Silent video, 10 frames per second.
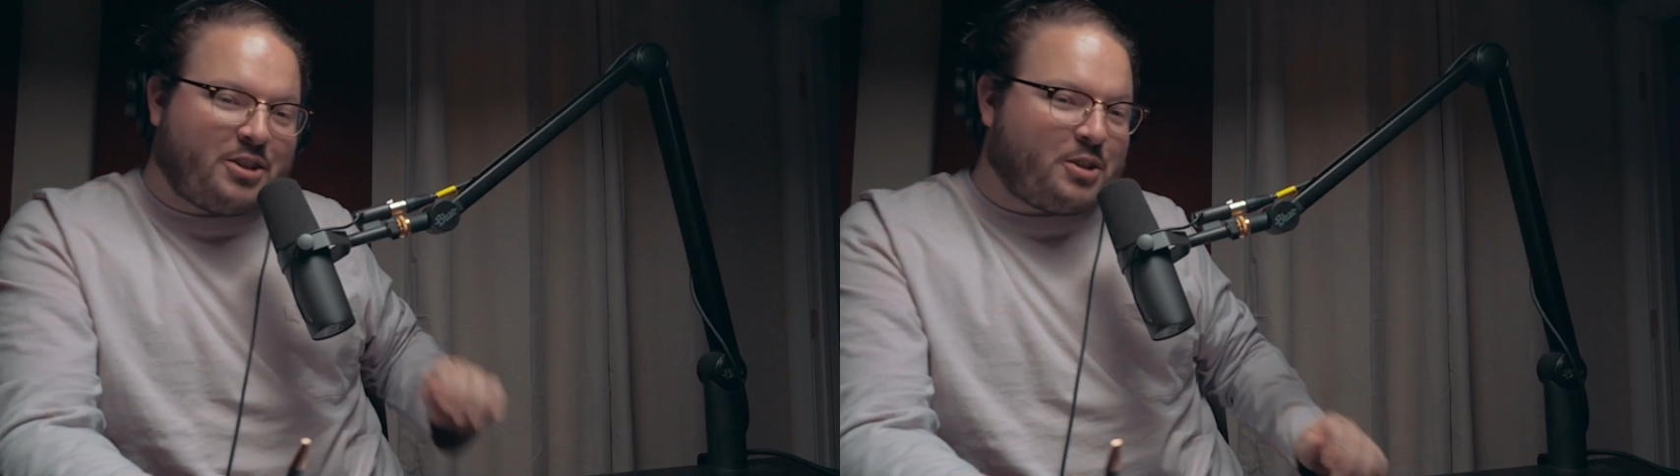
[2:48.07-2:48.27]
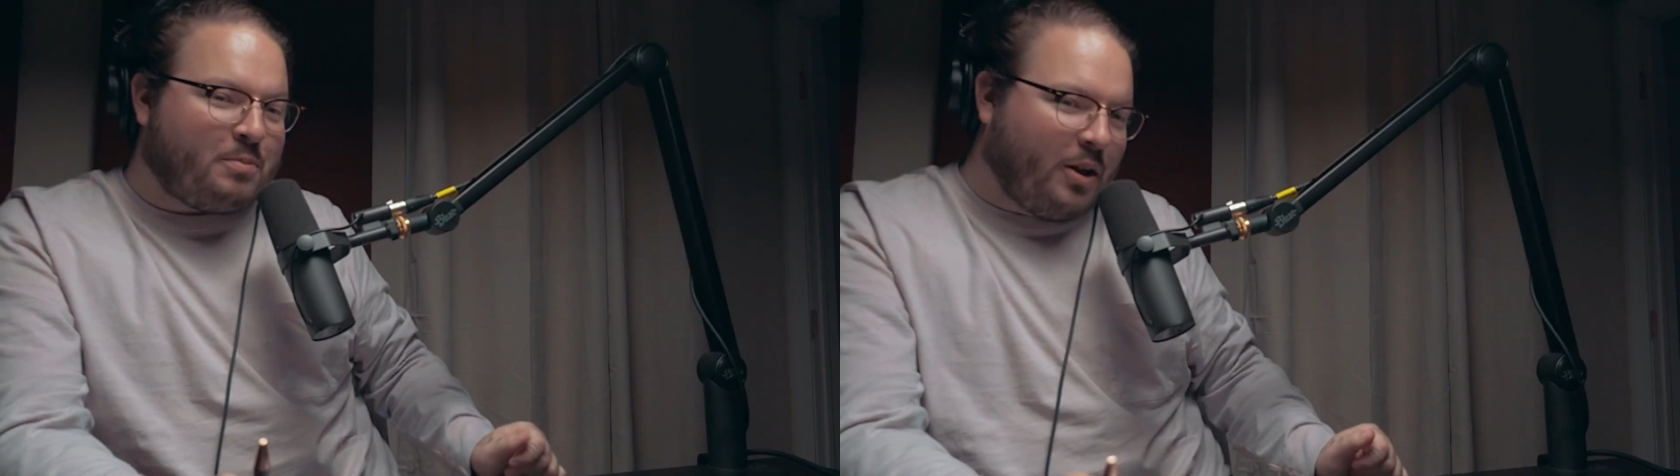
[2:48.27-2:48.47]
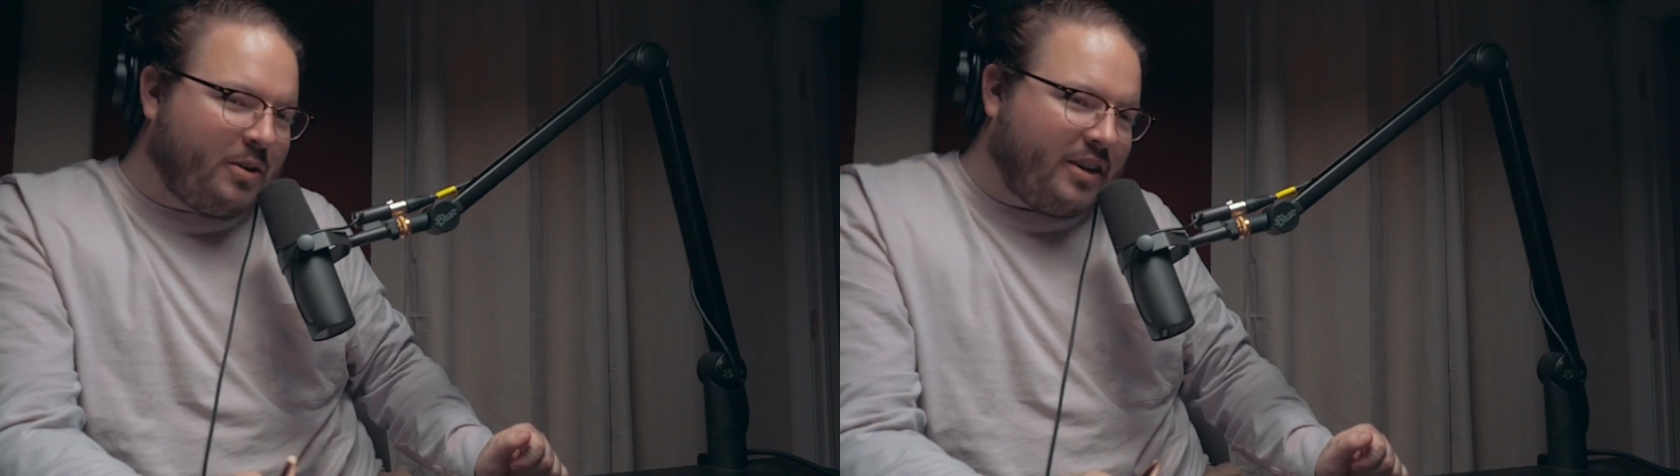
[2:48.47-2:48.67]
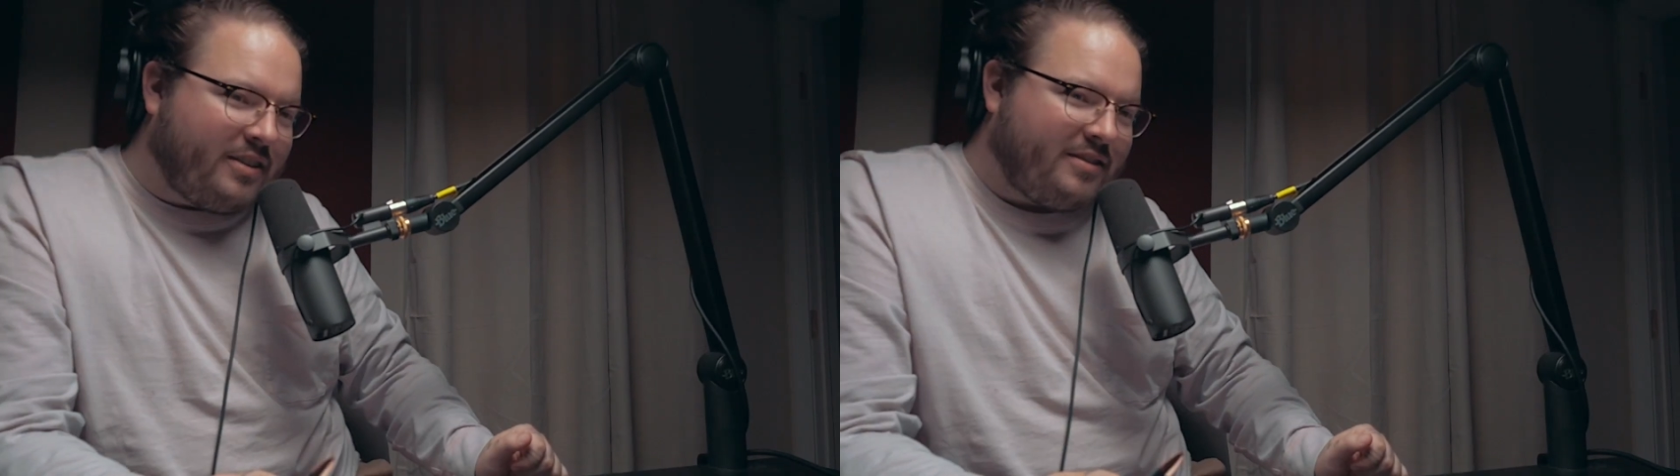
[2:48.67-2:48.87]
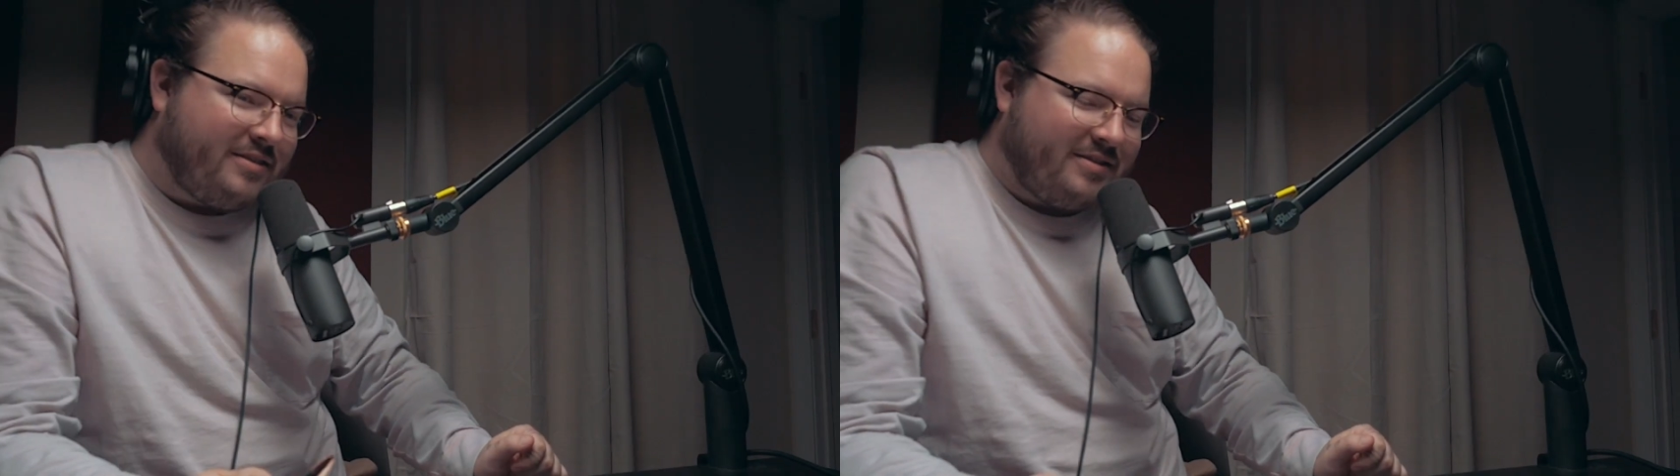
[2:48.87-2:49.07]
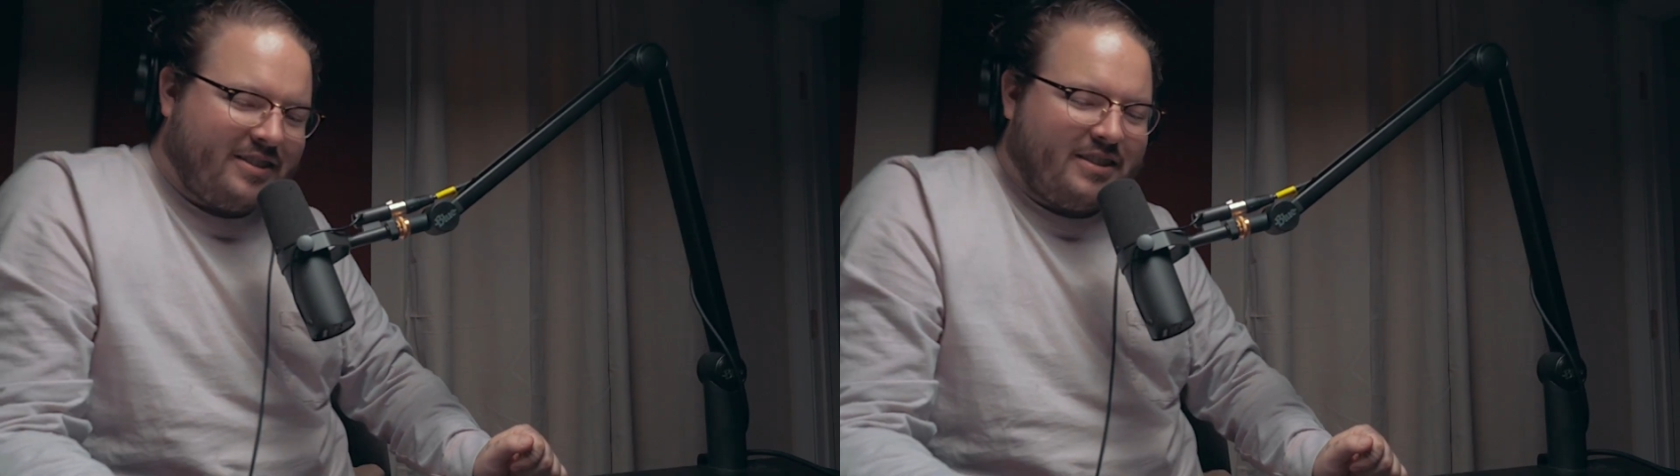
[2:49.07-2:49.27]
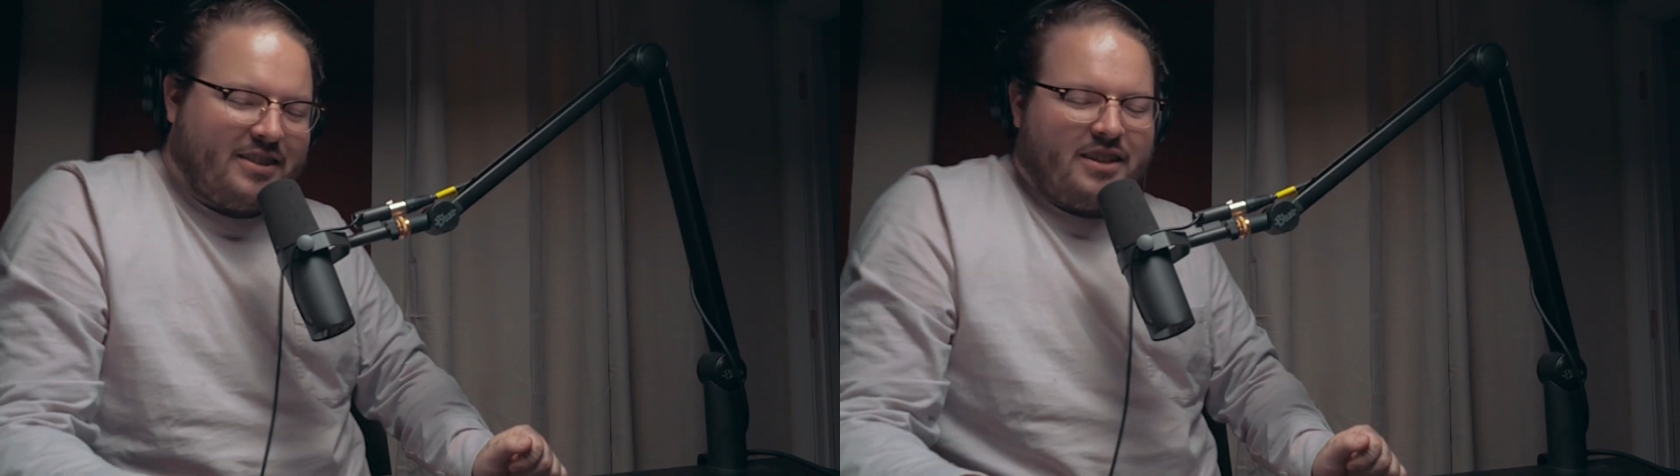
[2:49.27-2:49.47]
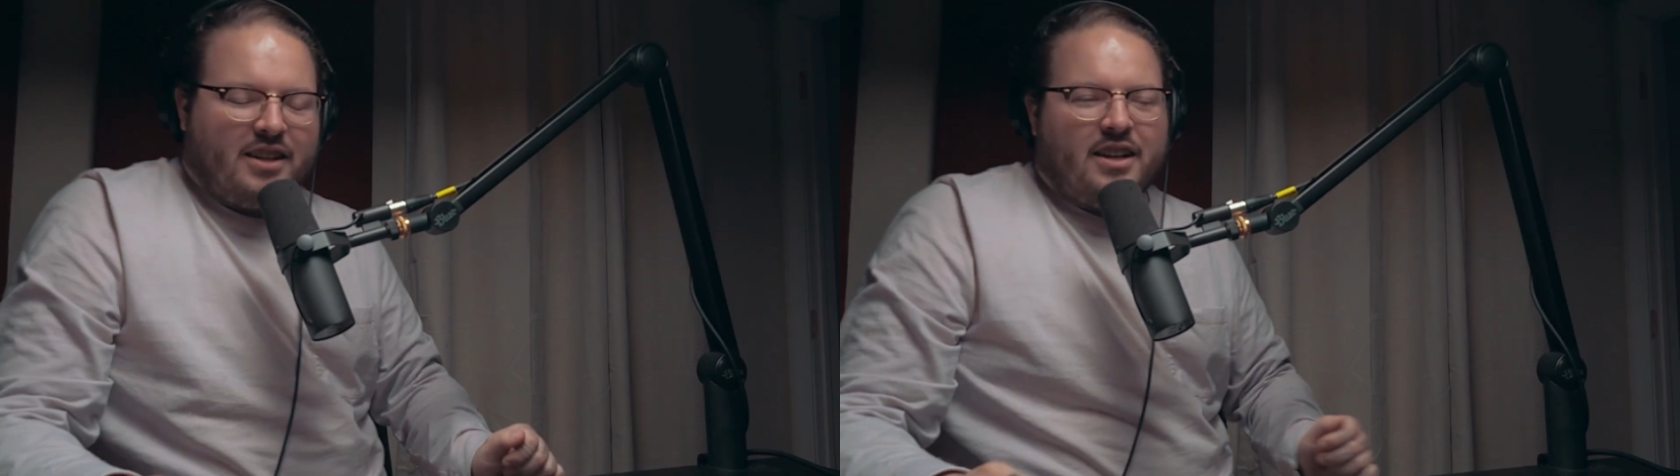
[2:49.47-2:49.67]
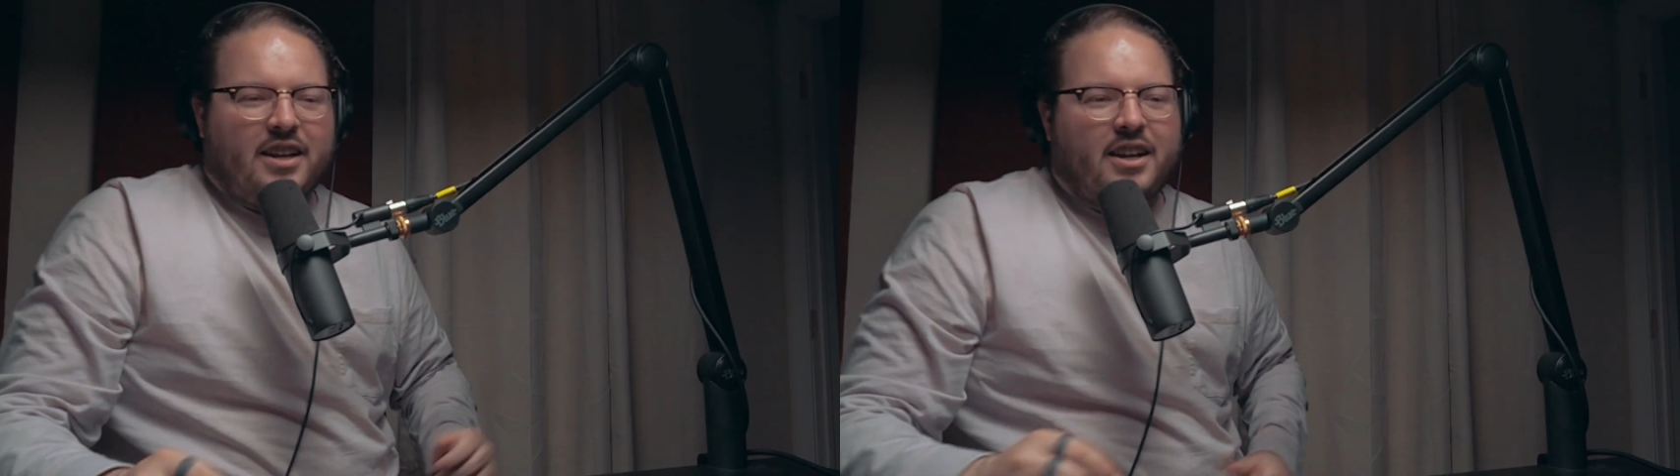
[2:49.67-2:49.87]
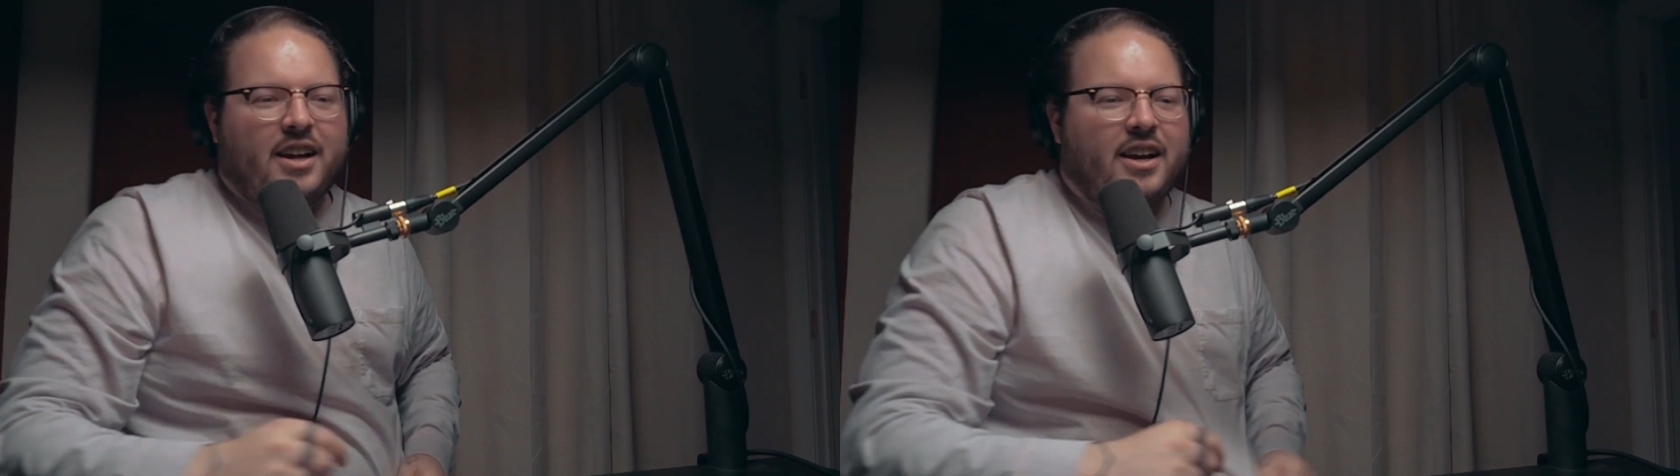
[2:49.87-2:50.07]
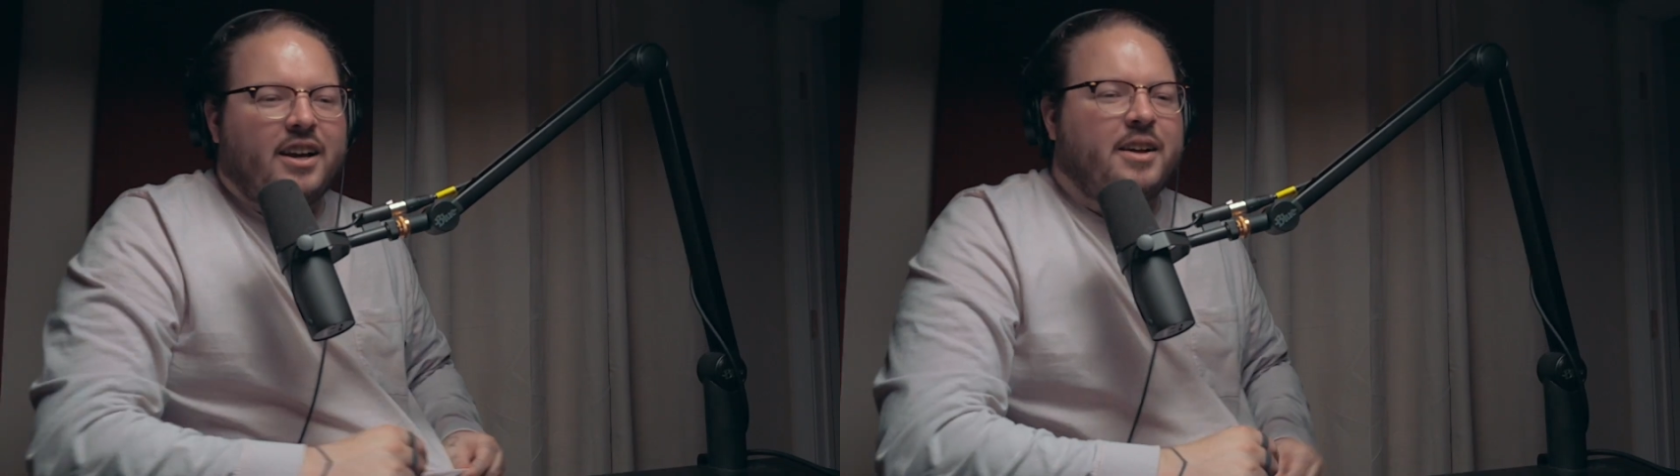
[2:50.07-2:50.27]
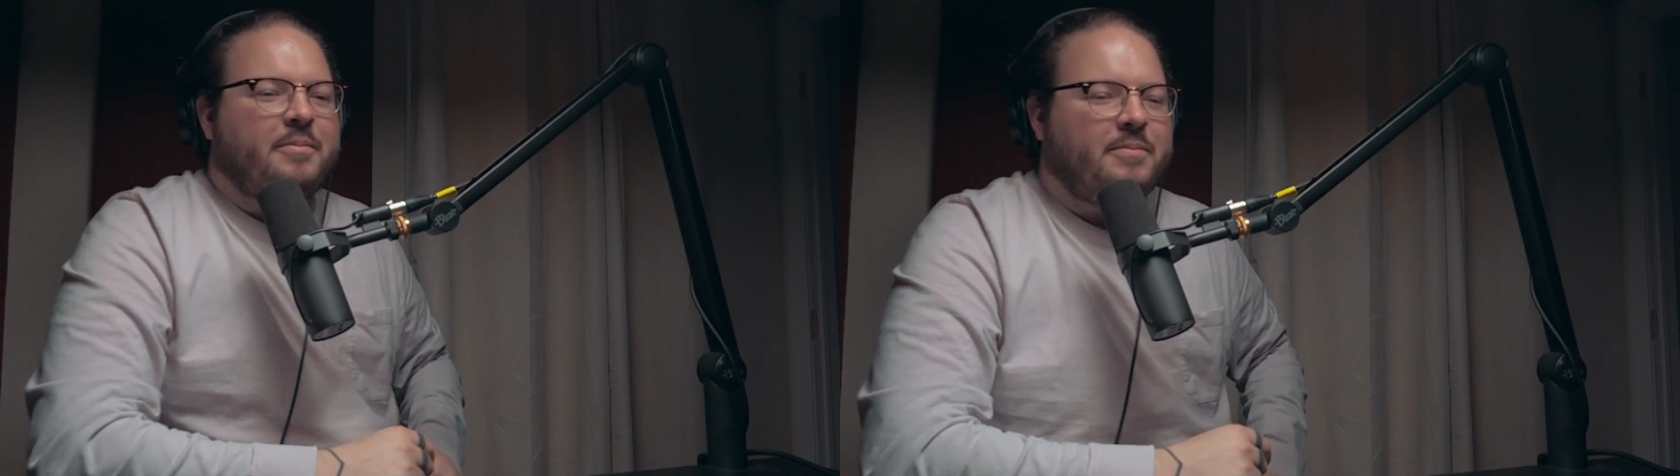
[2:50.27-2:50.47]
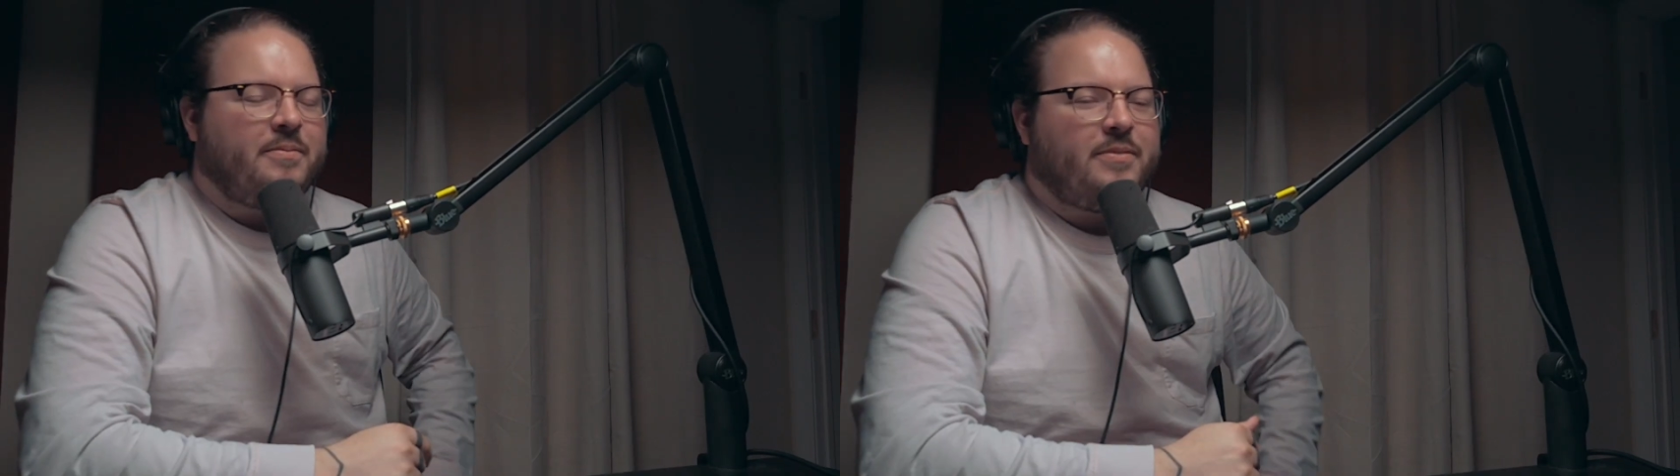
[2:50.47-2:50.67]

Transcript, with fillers: exploded. Yeah. Um